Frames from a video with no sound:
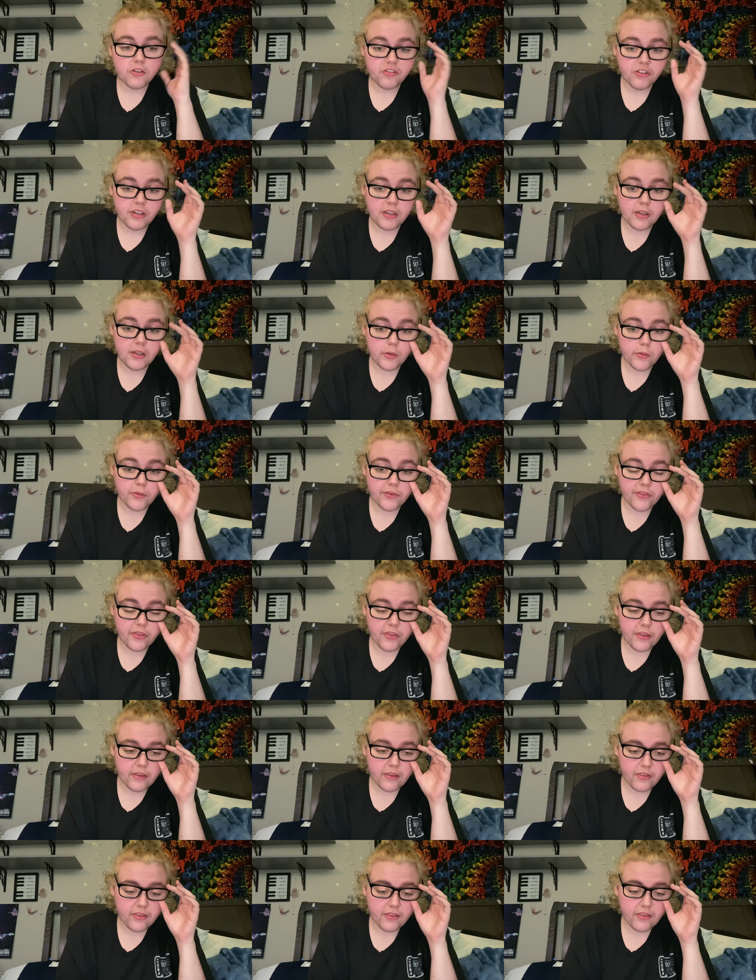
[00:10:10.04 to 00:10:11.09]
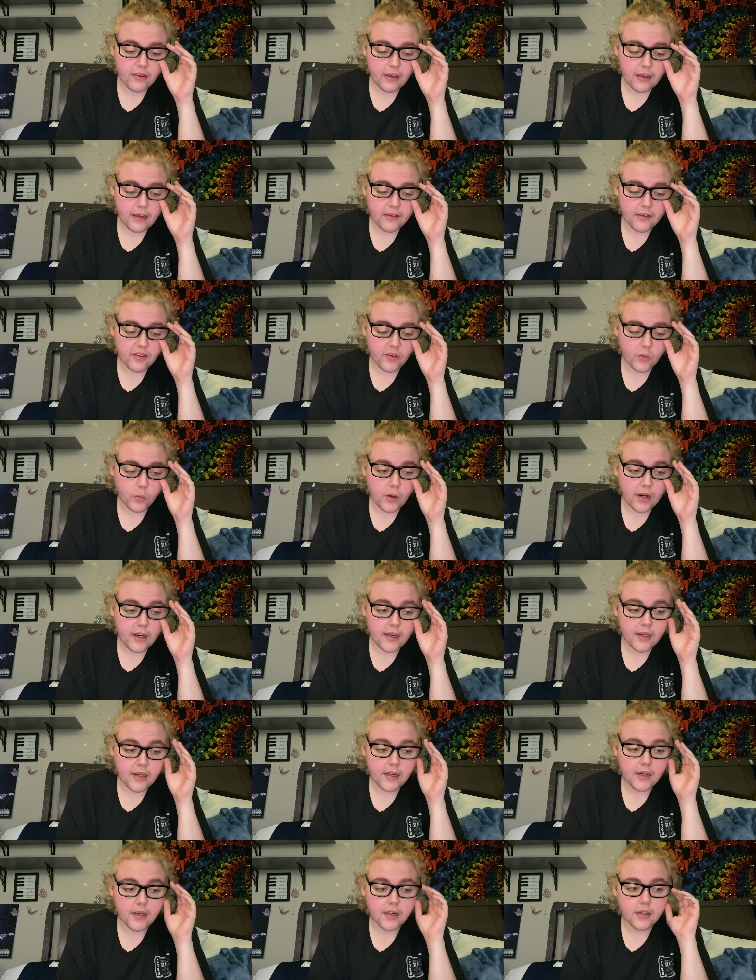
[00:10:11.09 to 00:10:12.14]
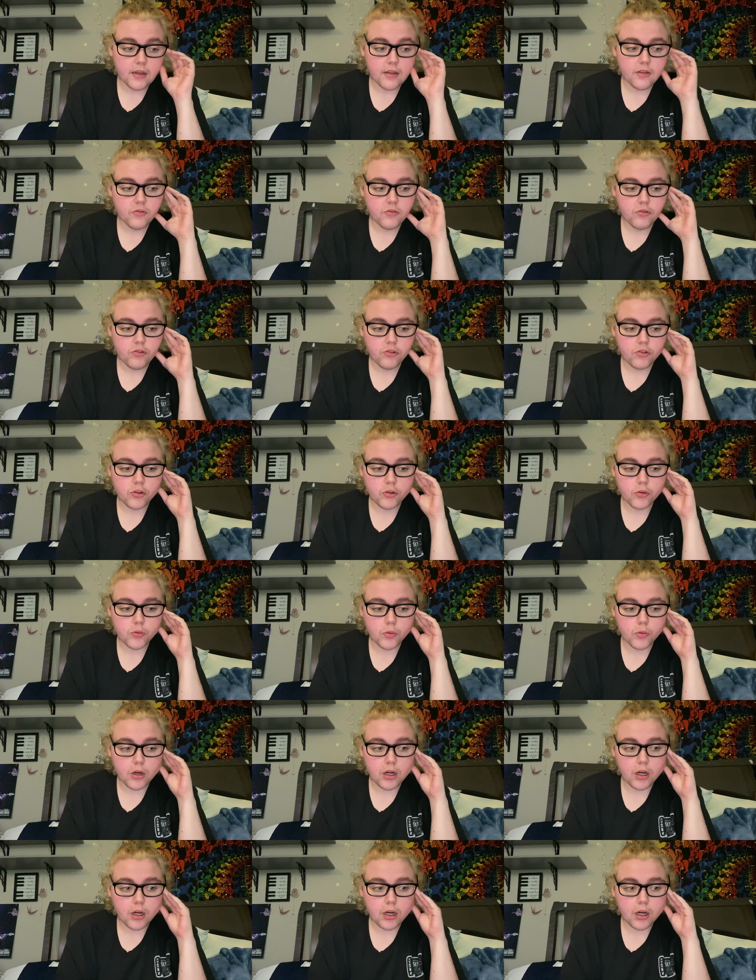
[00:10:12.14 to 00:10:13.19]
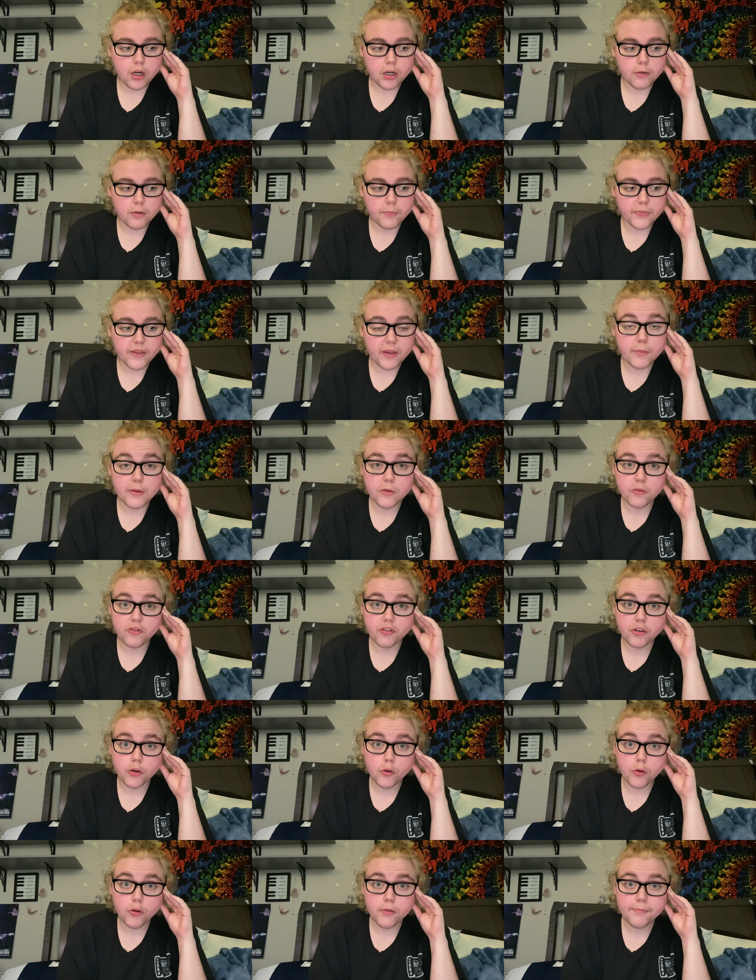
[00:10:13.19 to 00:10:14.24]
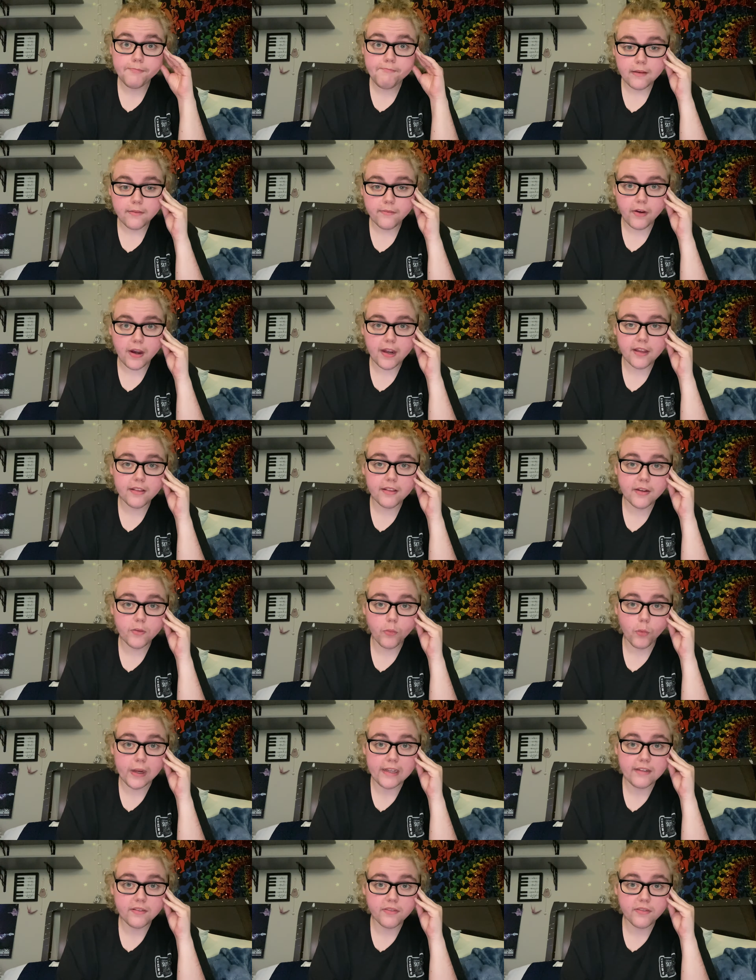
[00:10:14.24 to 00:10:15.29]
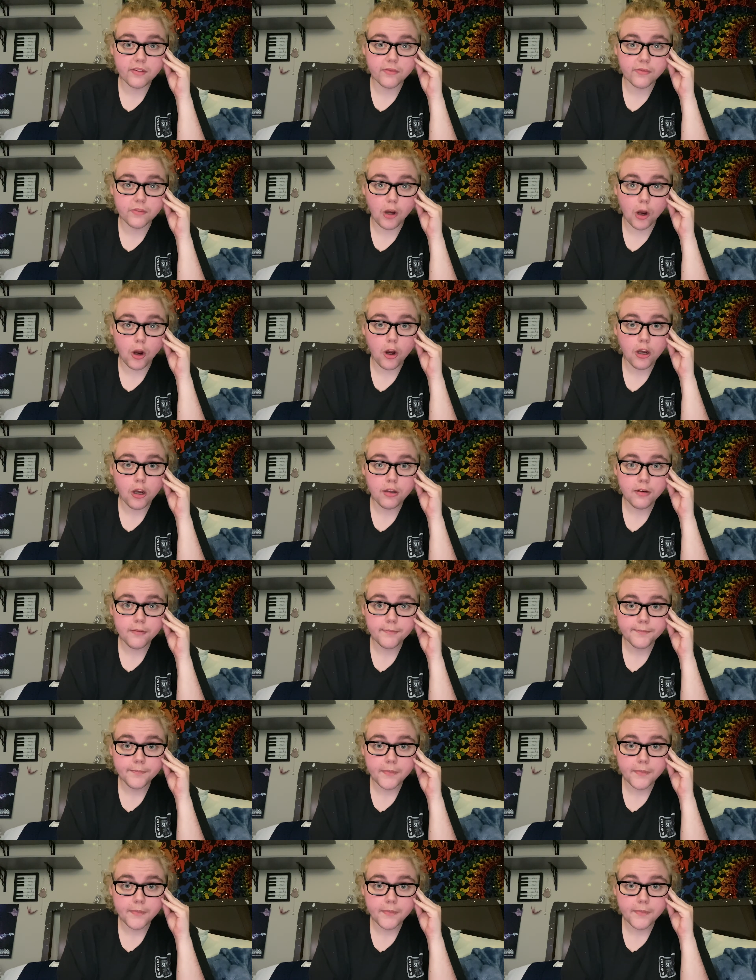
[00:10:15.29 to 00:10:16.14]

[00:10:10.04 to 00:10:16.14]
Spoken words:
She used this as a way to abuse children. Violent winds of God.